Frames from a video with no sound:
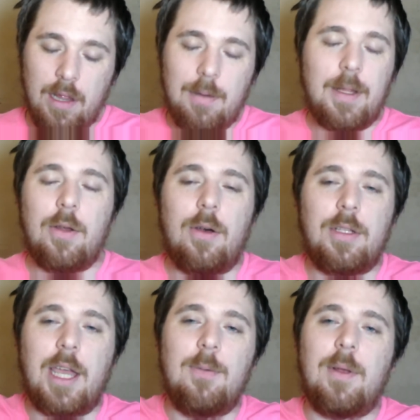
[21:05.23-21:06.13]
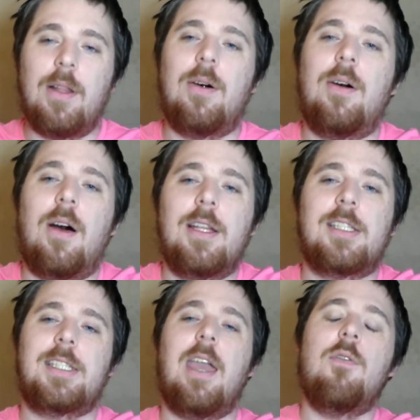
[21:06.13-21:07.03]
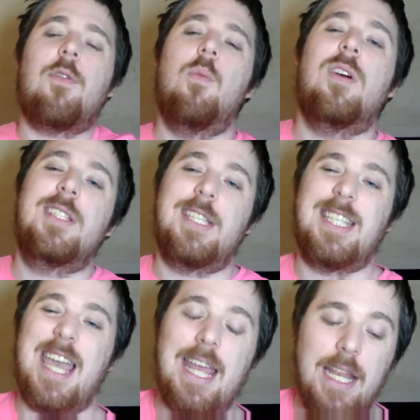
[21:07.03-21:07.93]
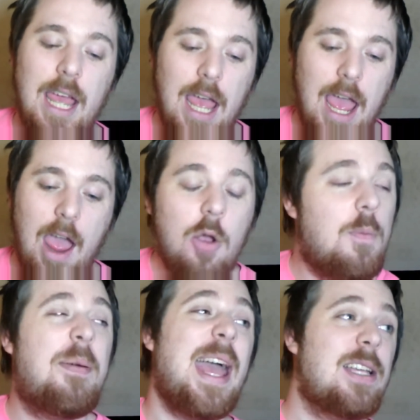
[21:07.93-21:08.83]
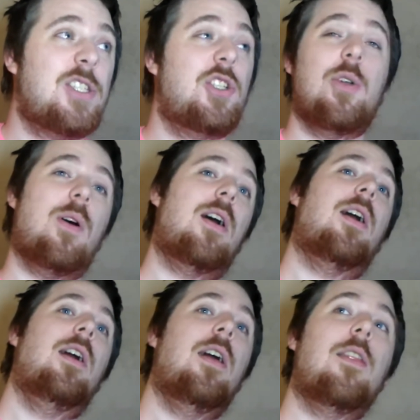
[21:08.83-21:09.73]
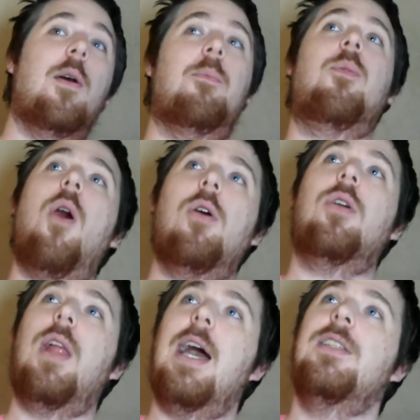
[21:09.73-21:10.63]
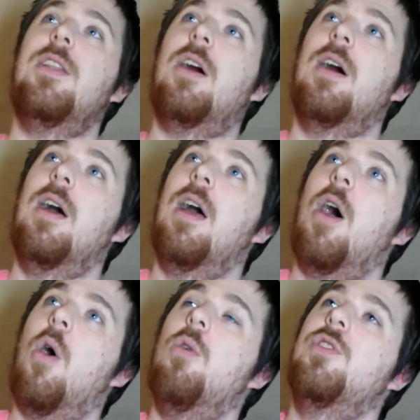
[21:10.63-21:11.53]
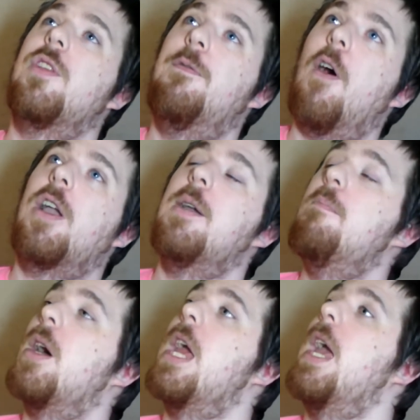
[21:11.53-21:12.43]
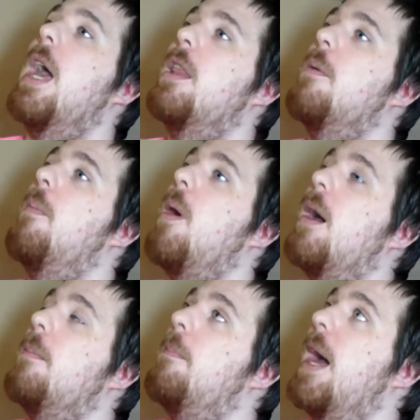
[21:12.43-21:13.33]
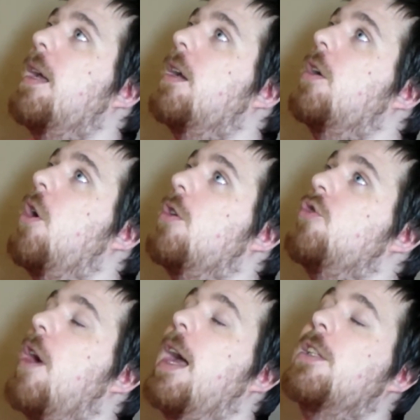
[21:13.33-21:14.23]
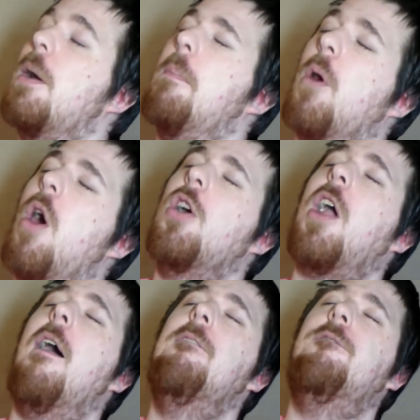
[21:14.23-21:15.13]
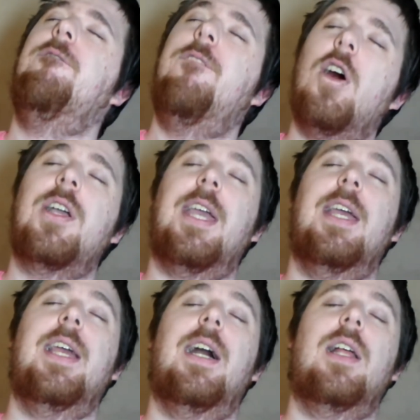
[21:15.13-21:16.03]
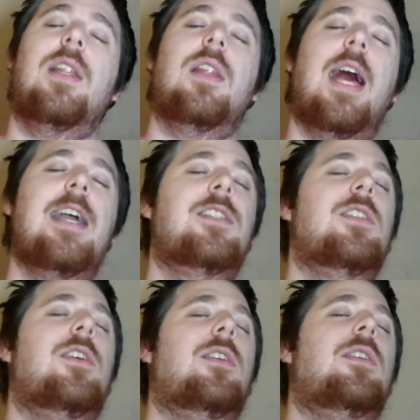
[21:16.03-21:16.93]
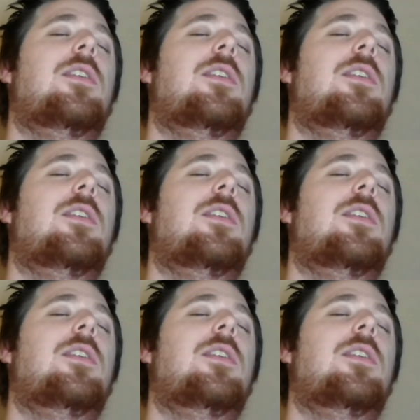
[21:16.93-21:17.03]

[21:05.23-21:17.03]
Let me know down below on a scale from 1 to 10 how pissed you are that Brock Lesnar holds the fucking Money in the Bank contract. Brock fucking Lesnar.